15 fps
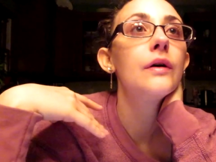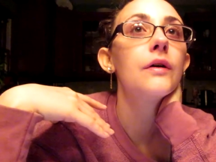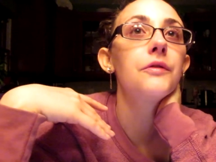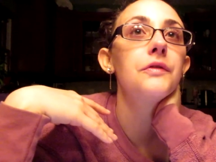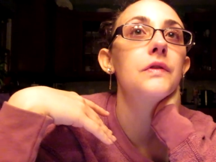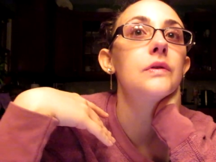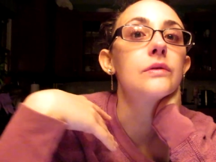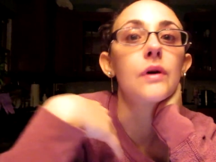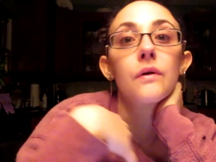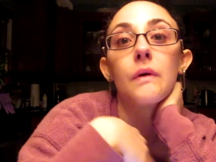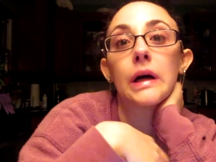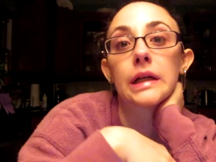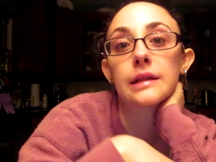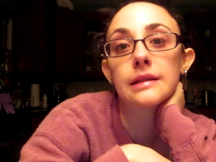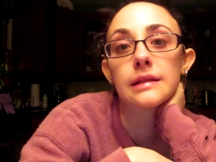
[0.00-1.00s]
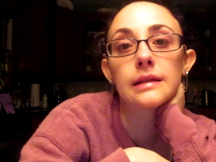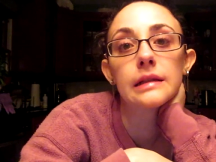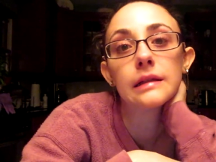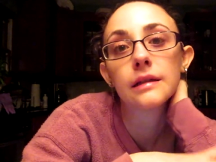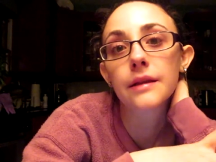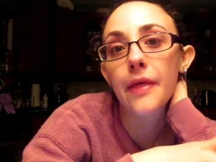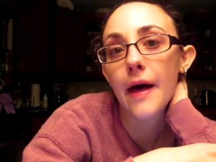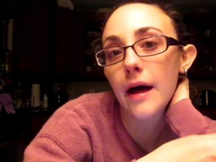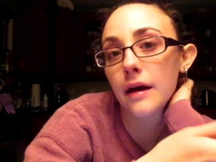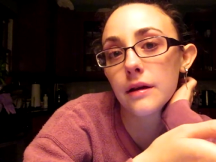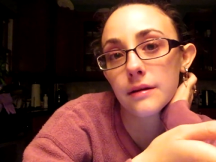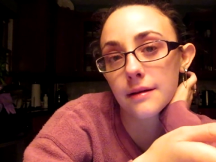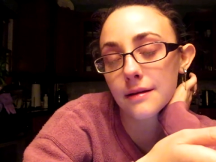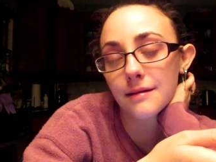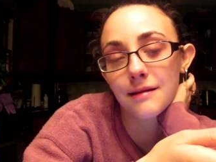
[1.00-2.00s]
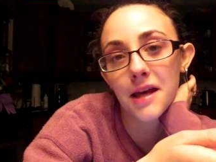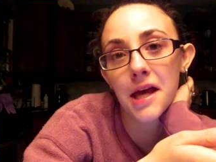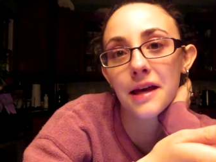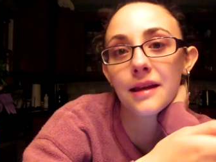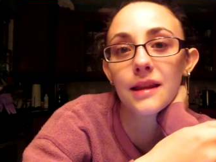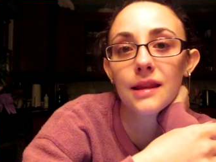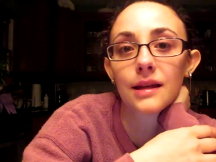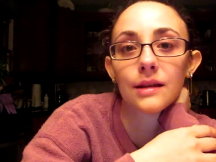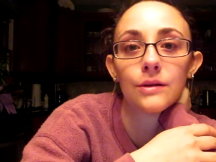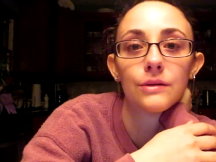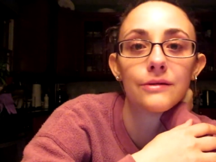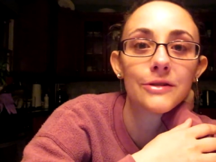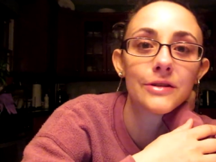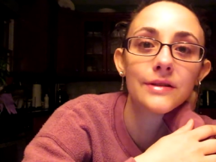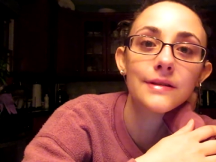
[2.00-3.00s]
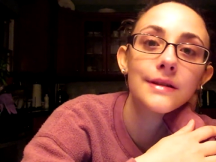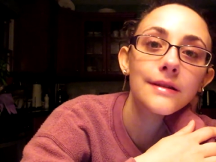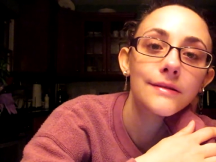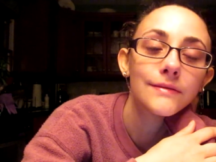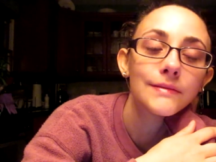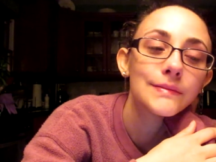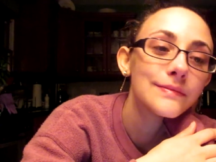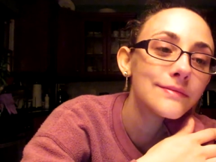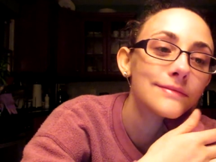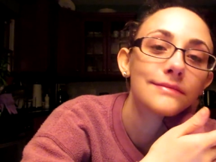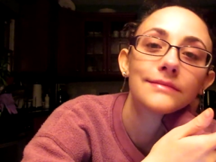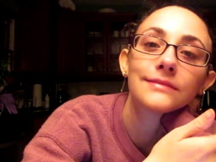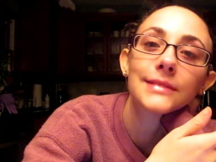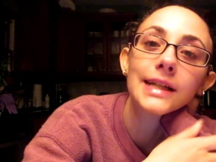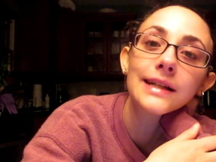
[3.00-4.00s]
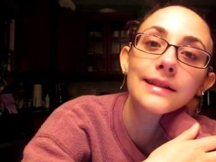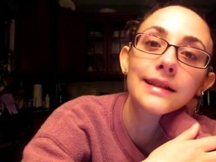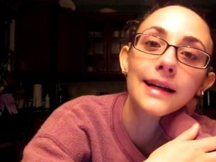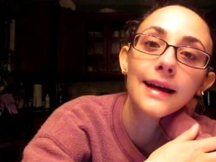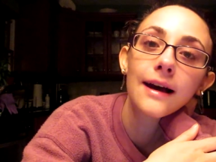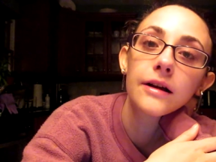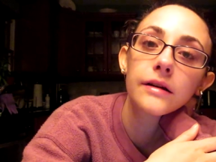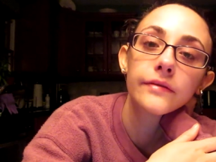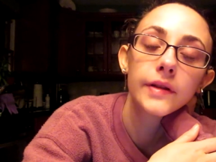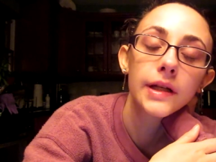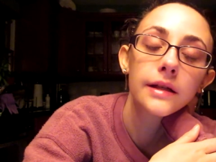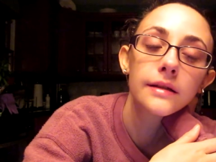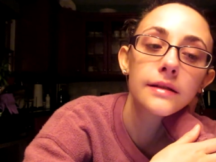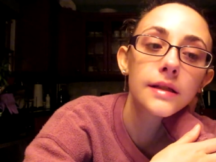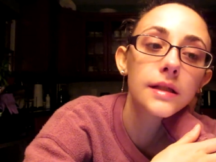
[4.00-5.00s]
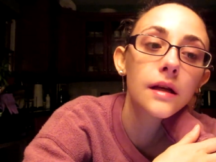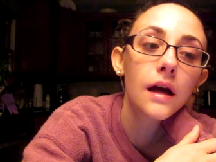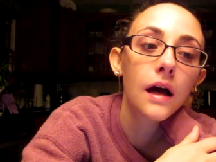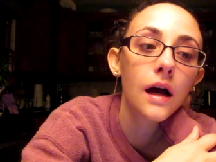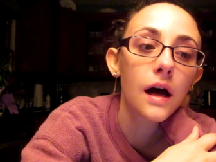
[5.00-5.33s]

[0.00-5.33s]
if you don't want to see that, then just click out of this.